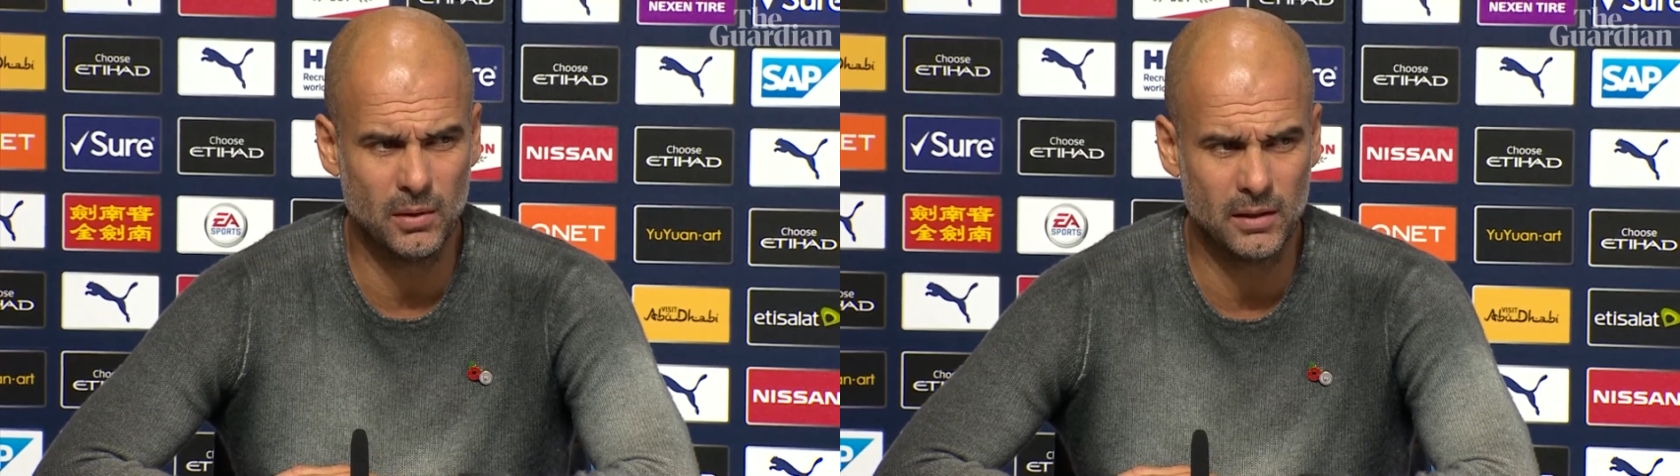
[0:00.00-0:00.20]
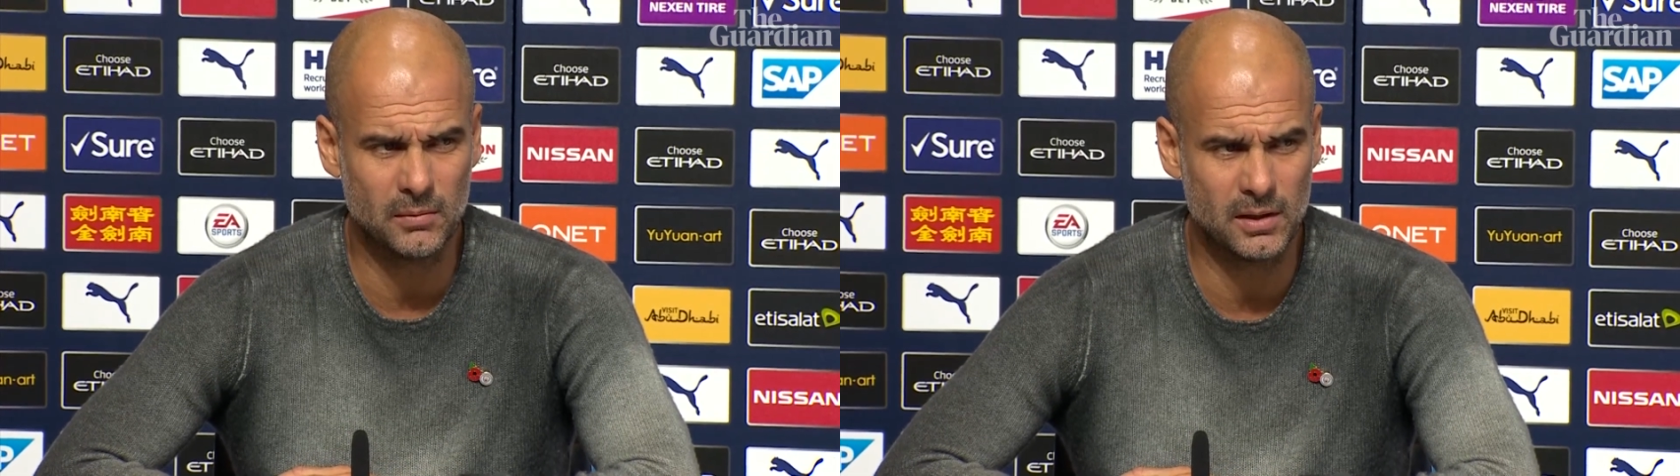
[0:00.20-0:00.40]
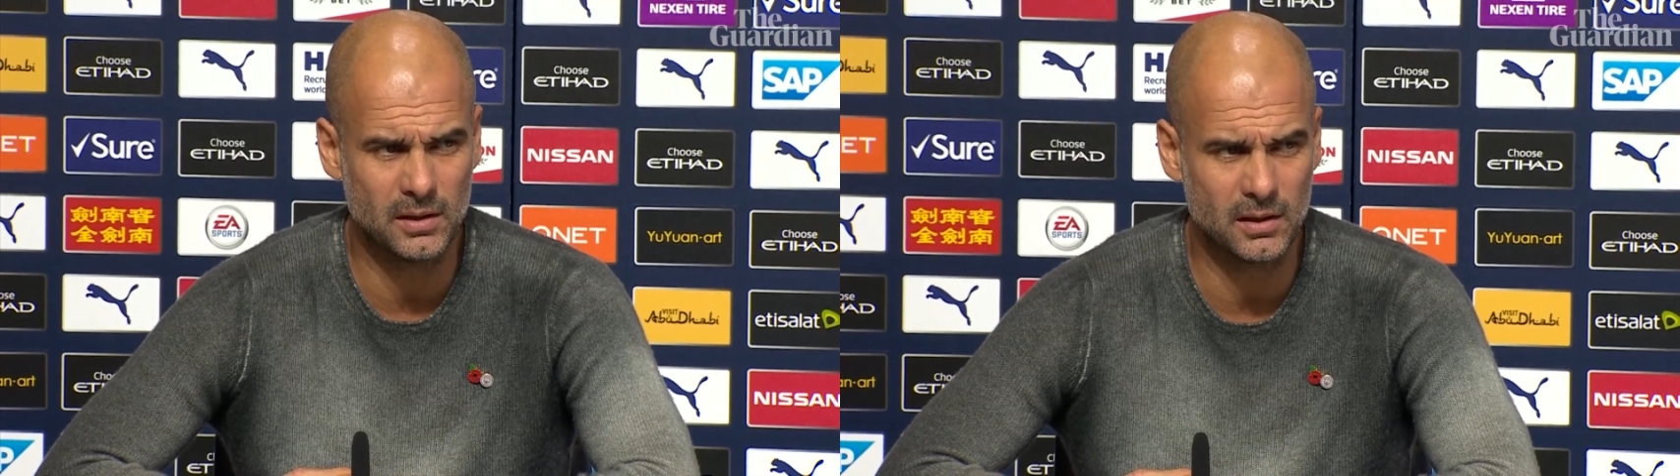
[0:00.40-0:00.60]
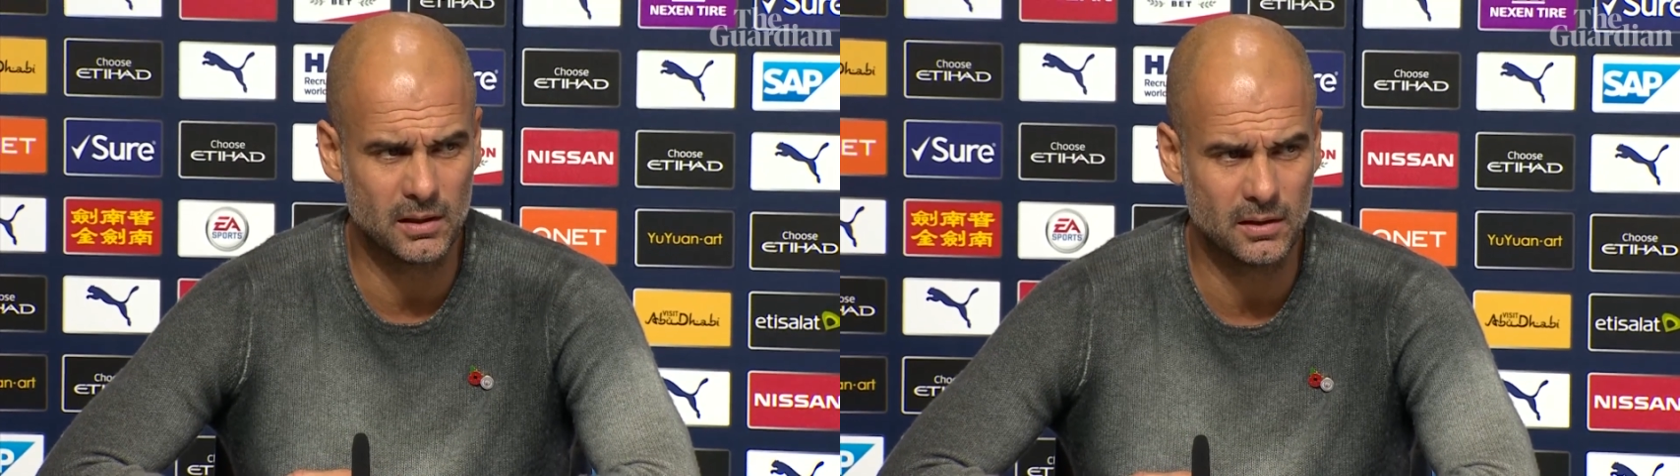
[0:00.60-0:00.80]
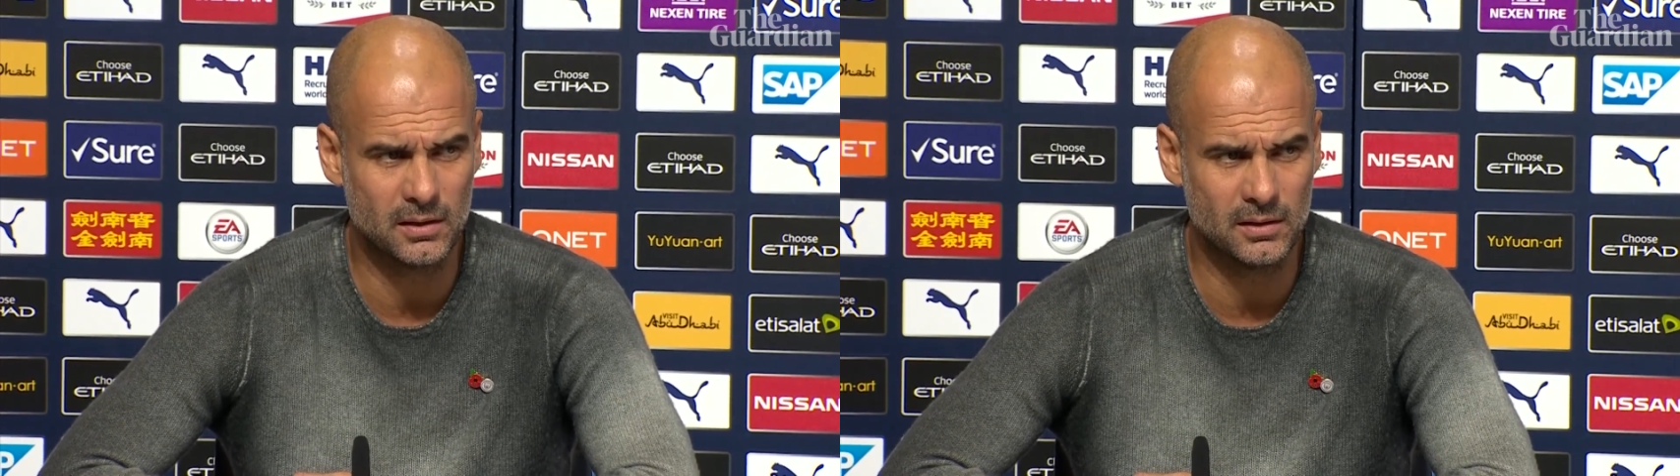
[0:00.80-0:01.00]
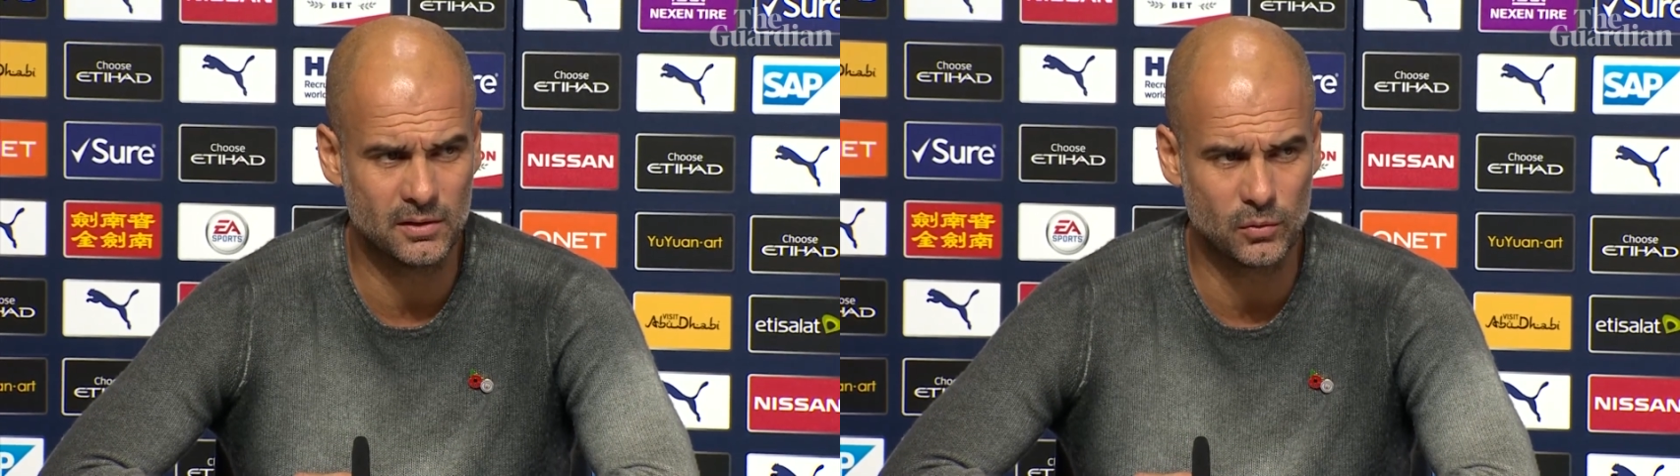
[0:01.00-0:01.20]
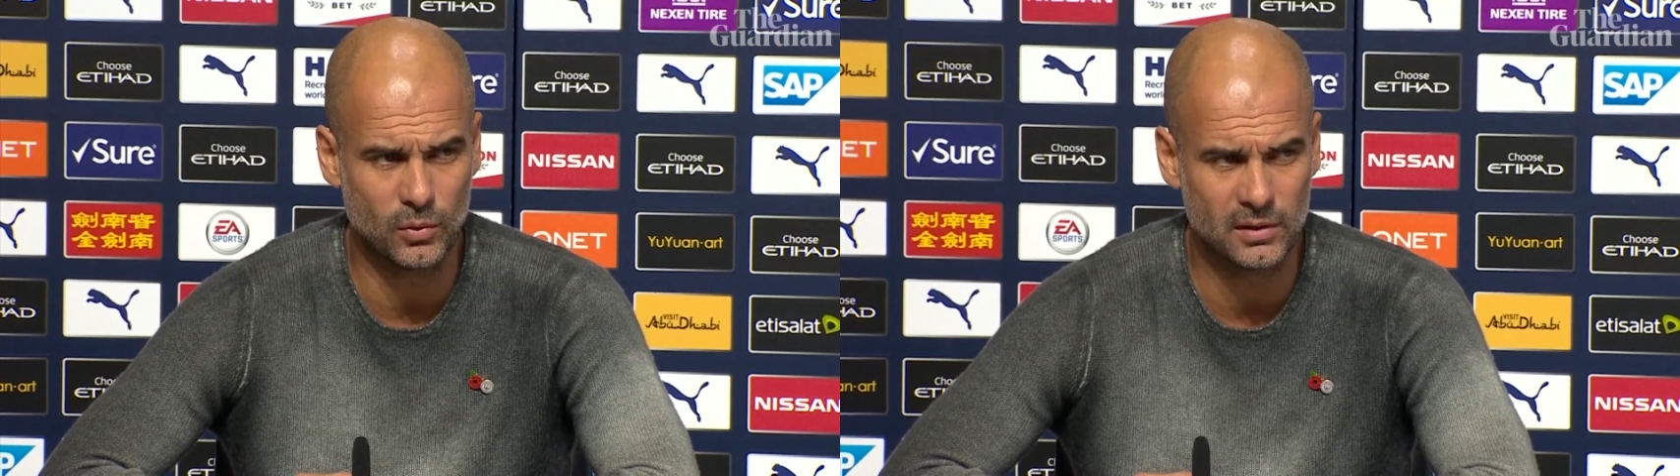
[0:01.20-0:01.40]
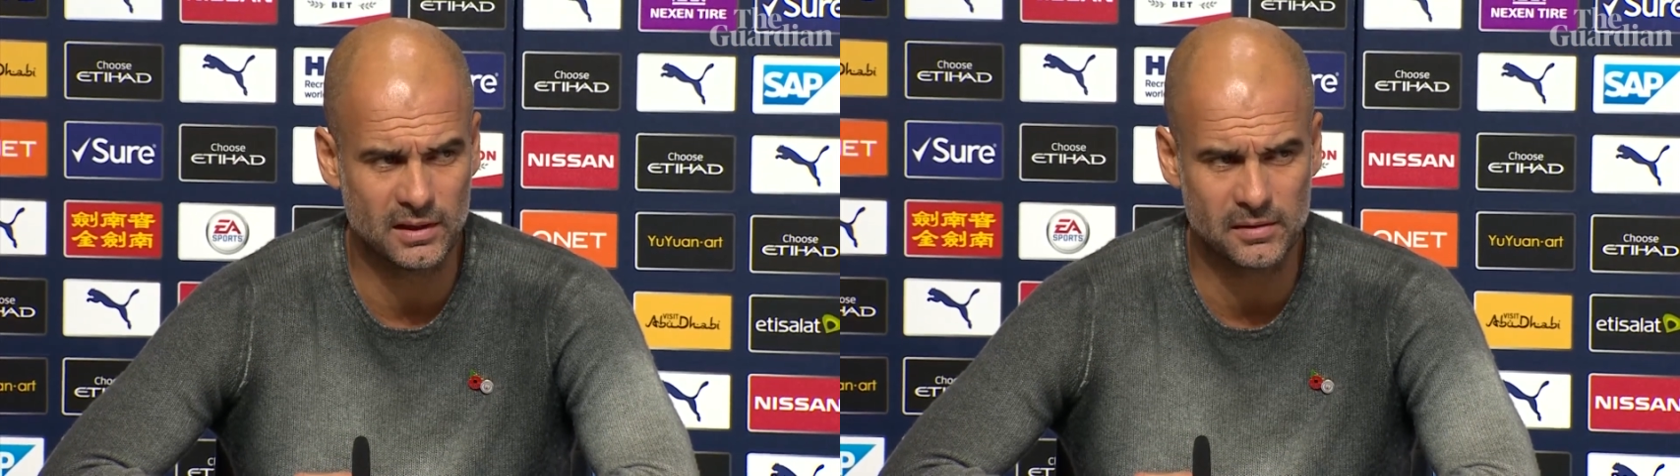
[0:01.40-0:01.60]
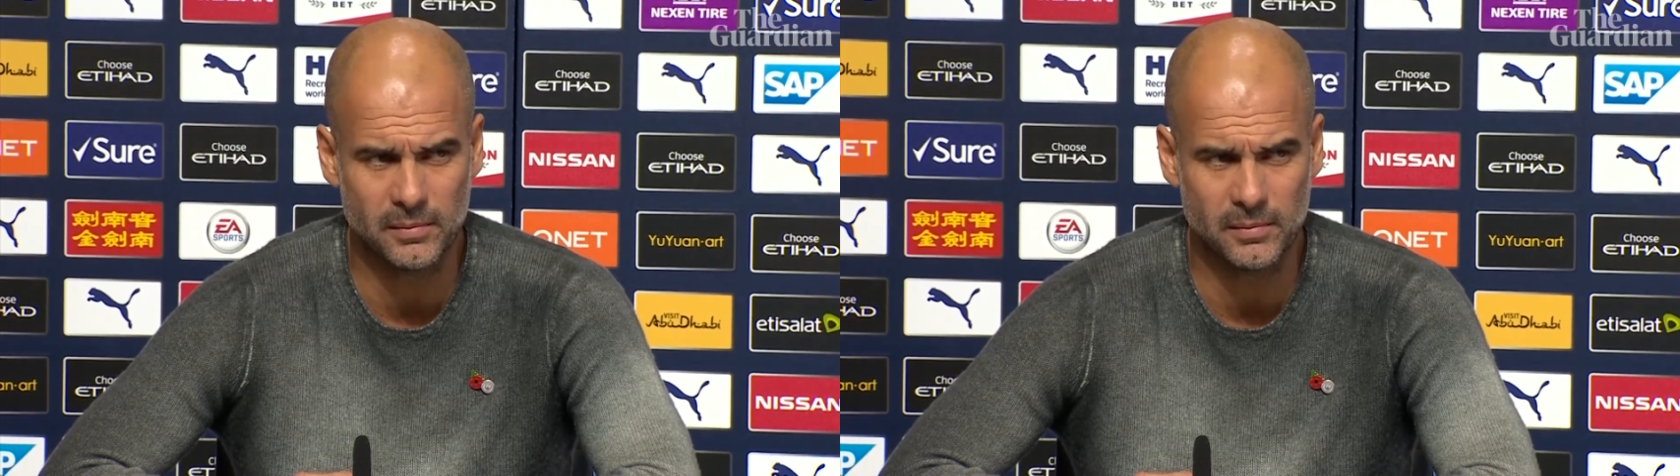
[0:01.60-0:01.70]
I am in this world as